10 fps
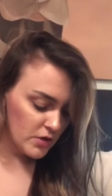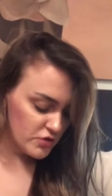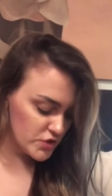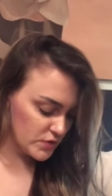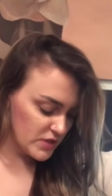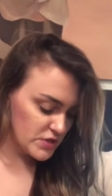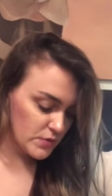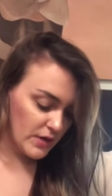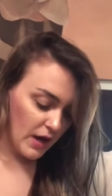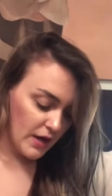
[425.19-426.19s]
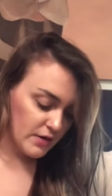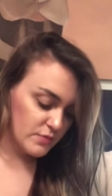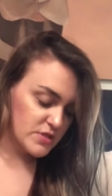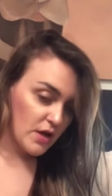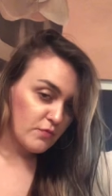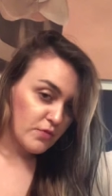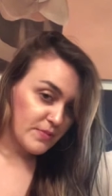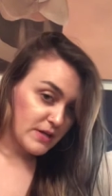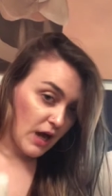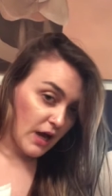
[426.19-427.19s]
So these three items come from
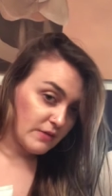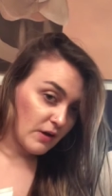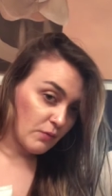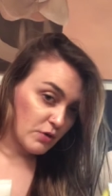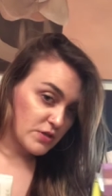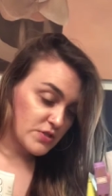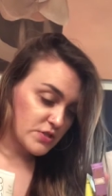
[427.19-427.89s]
the nine that were